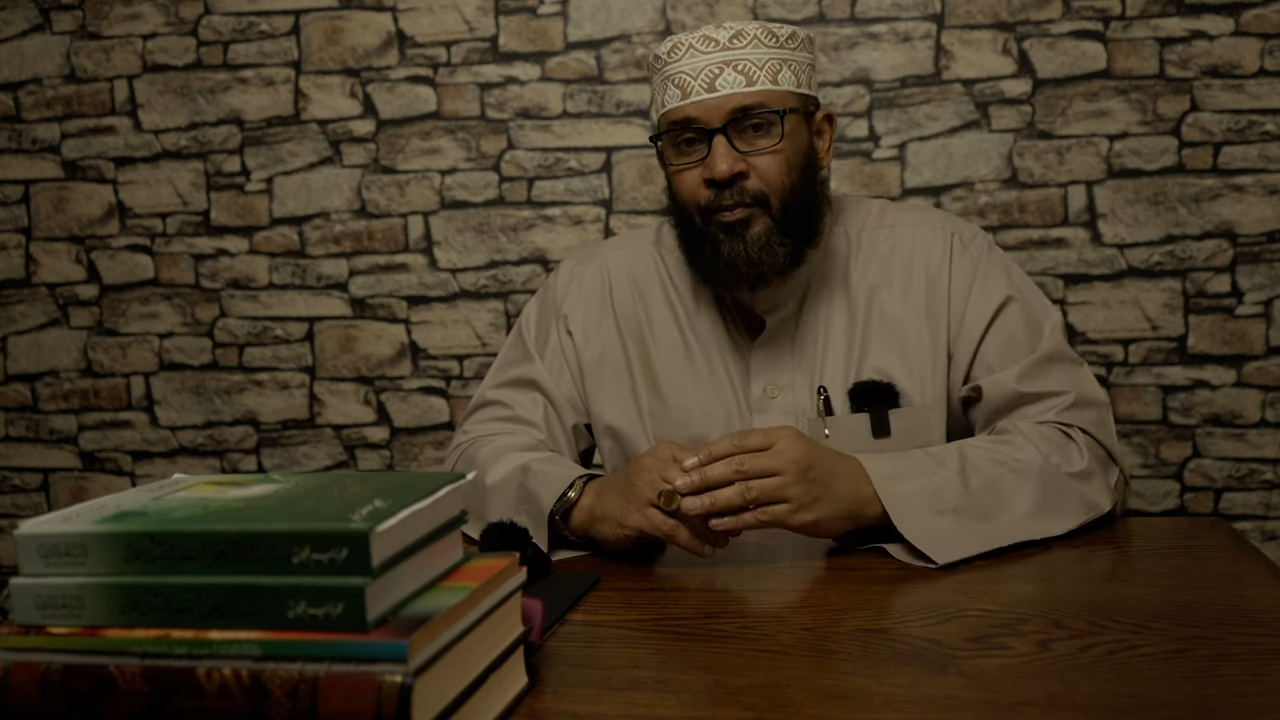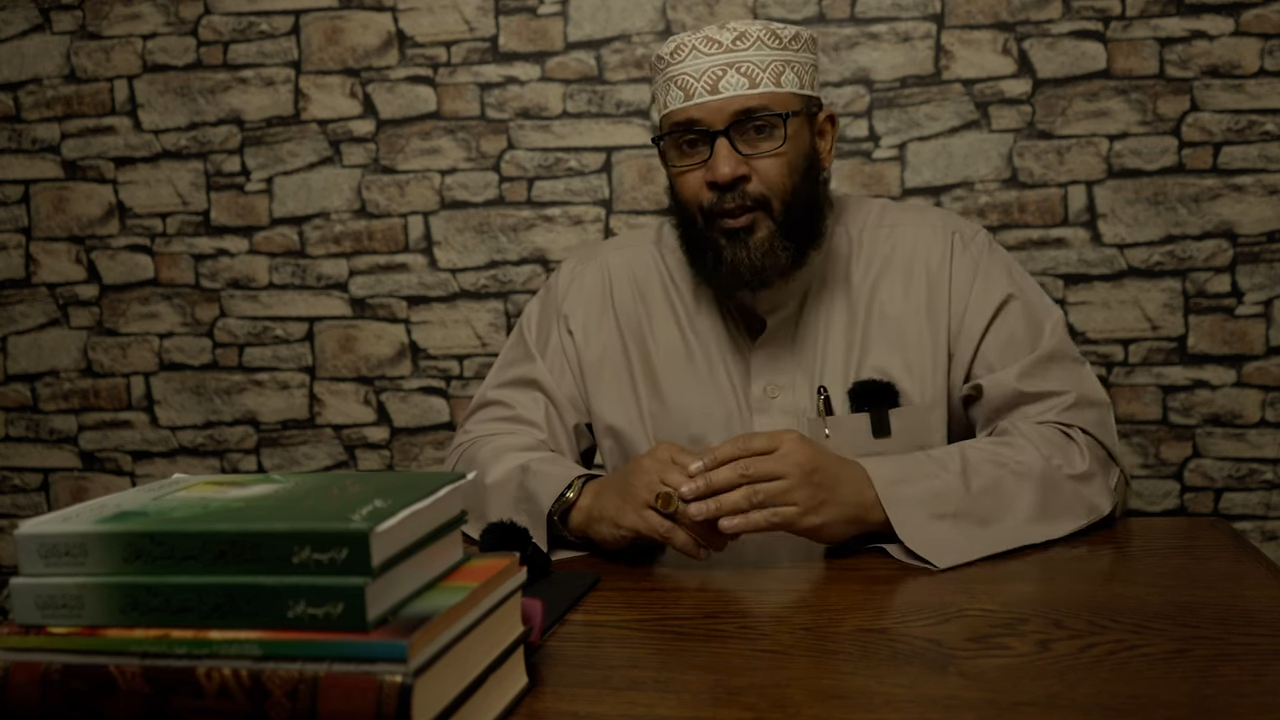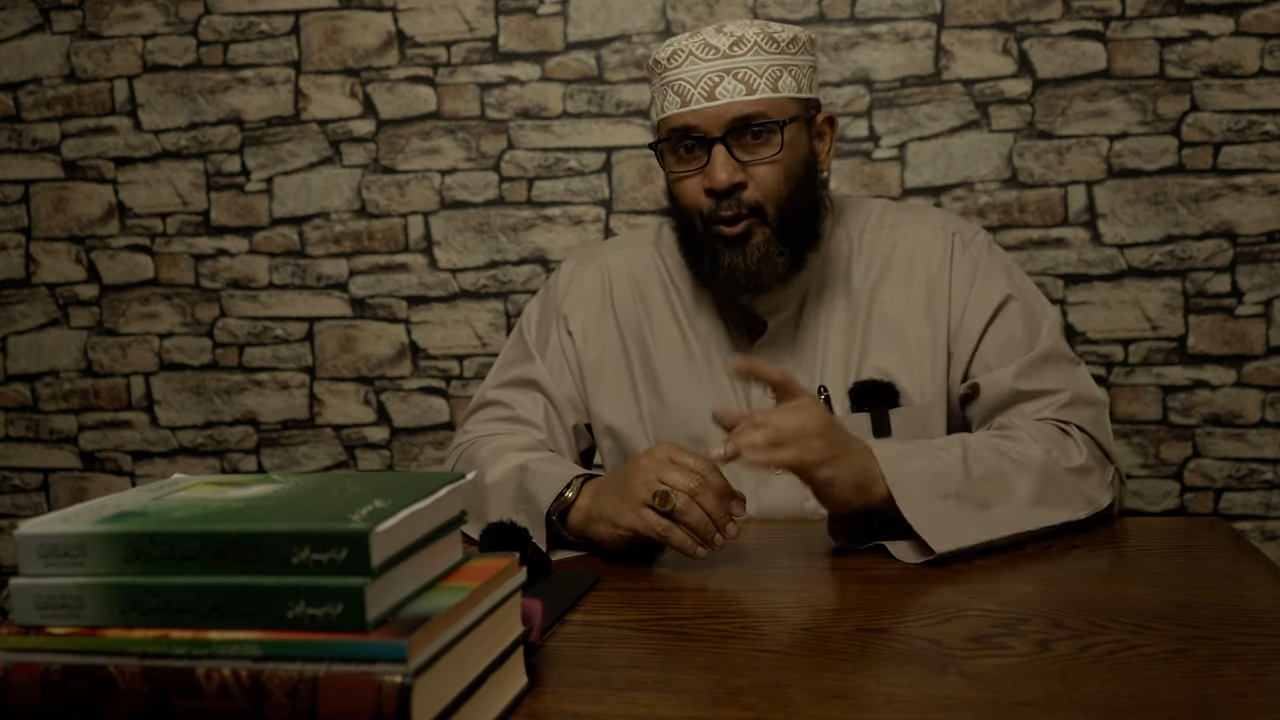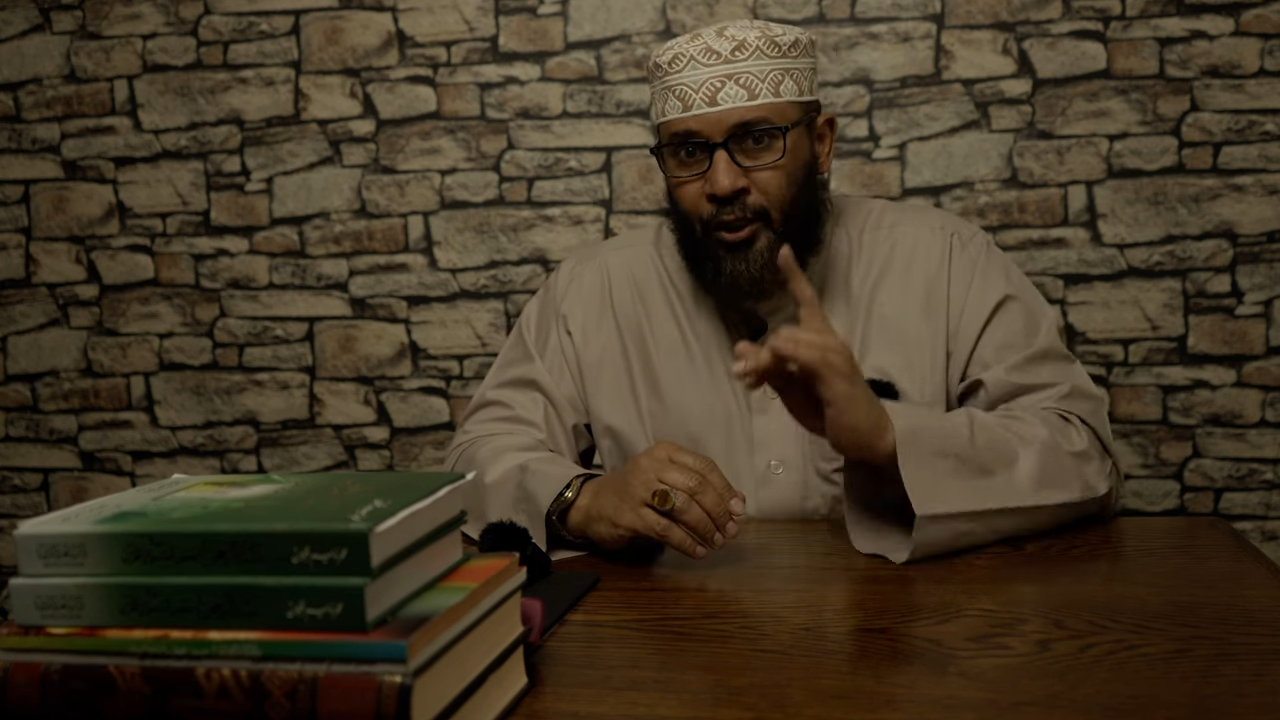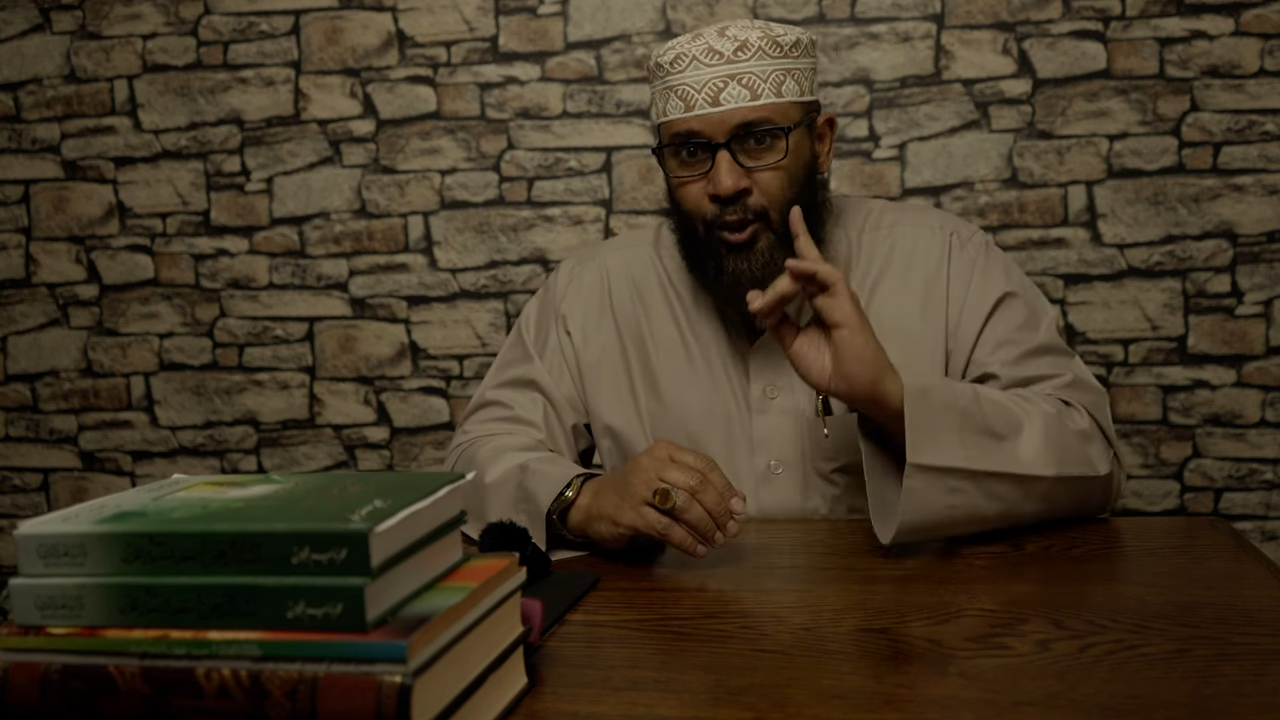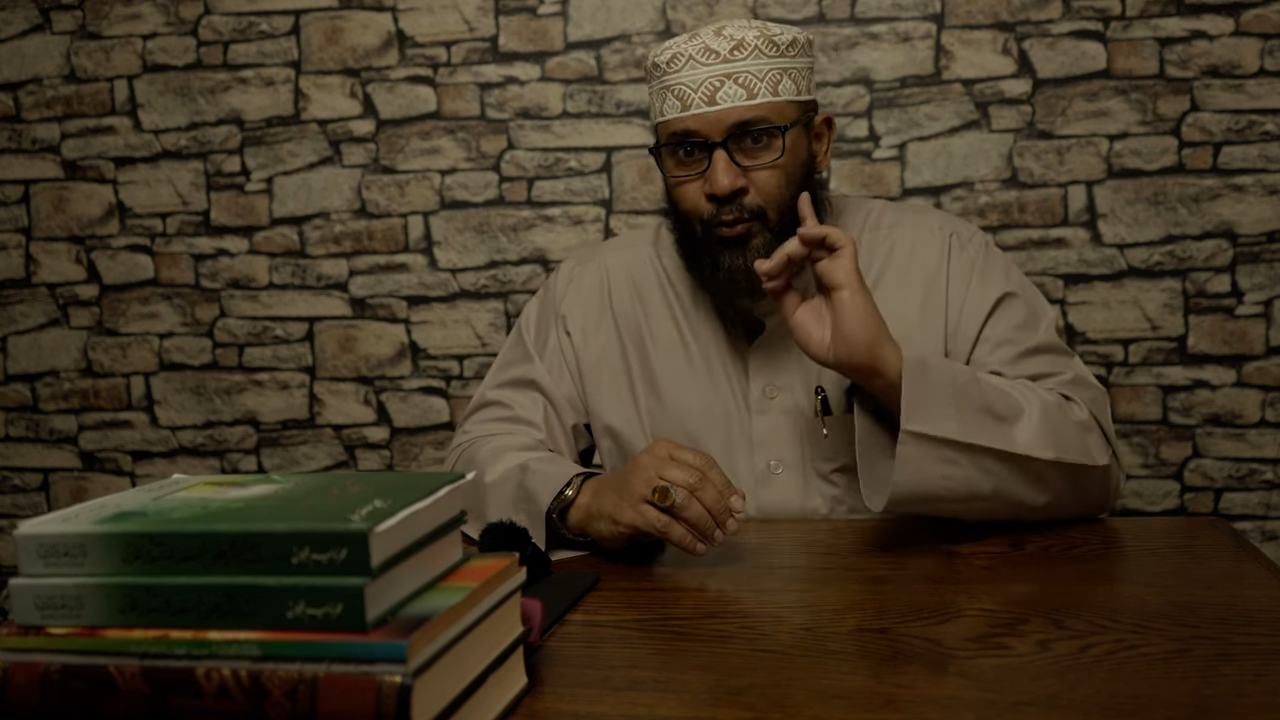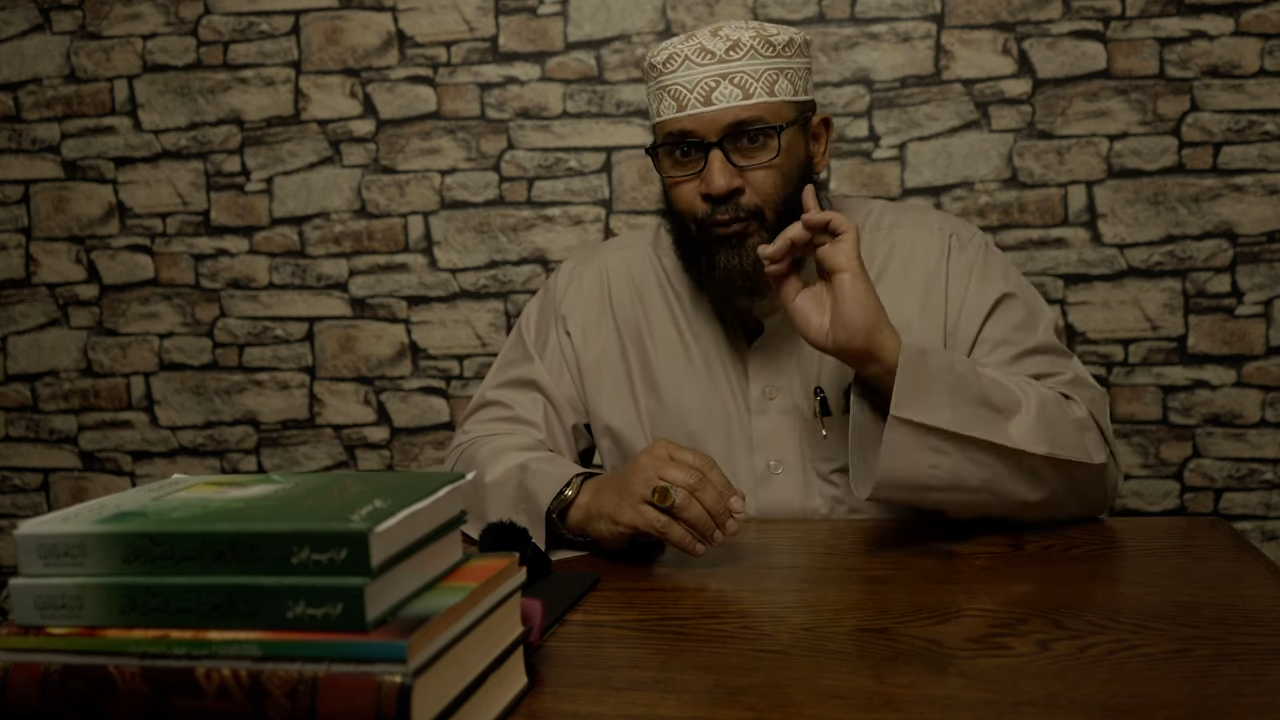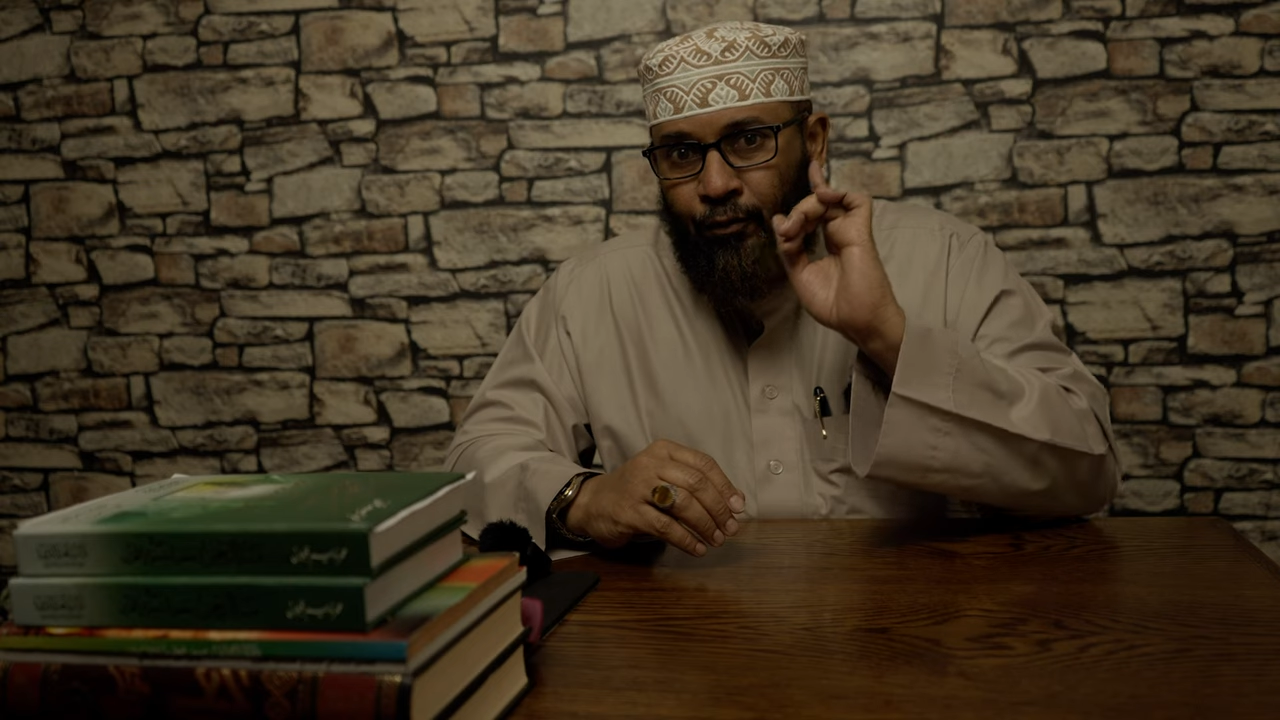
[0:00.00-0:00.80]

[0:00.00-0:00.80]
you need to